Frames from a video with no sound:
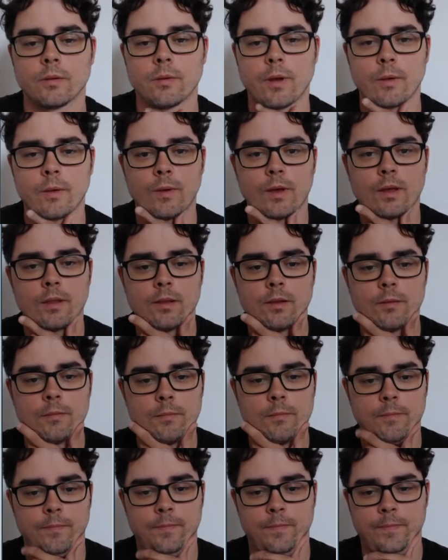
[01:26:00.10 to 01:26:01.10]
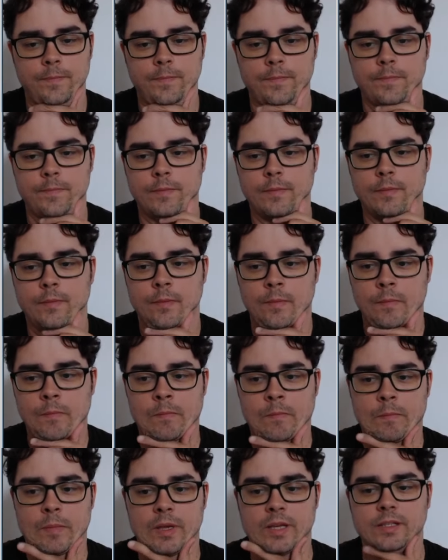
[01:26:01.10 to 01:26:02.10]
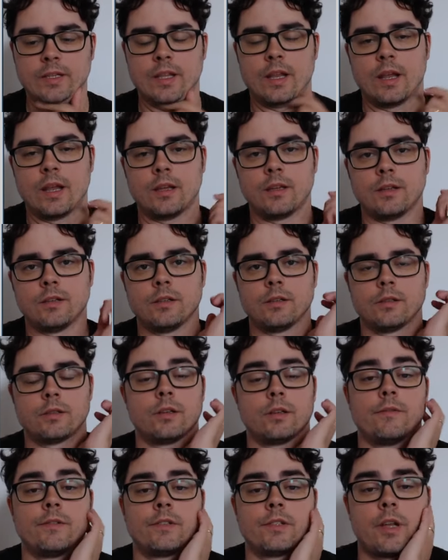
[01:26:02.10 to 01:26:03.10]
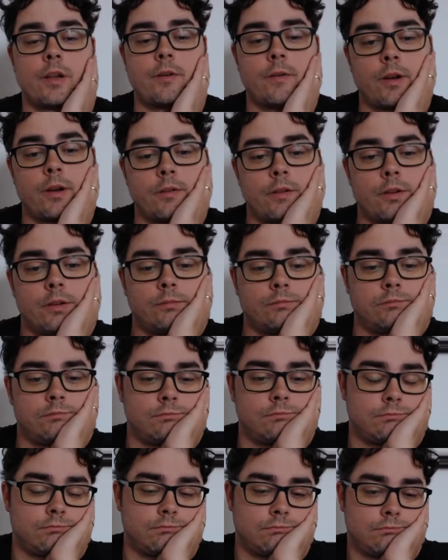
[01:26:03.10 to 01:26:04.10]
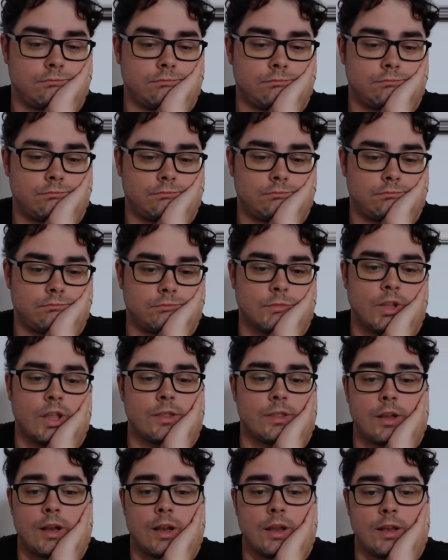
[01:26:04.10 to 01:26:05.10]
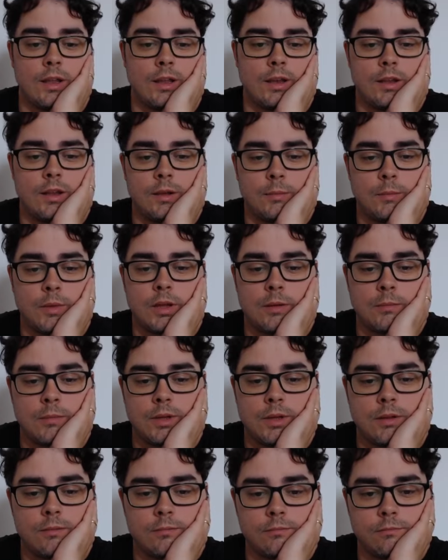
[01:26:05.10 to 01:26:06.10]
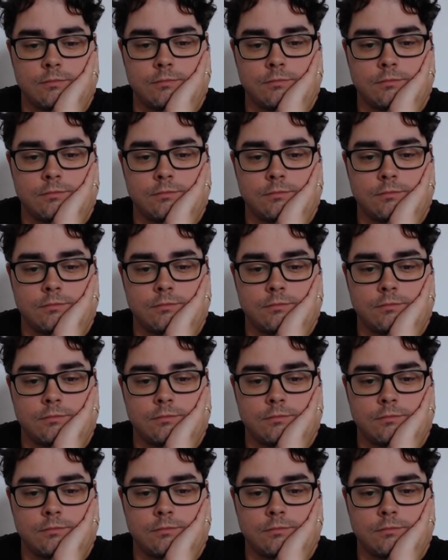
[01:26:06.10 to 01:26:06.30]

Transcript: the right way though, because then I can do server-side rendering. Not that I need it in my admin.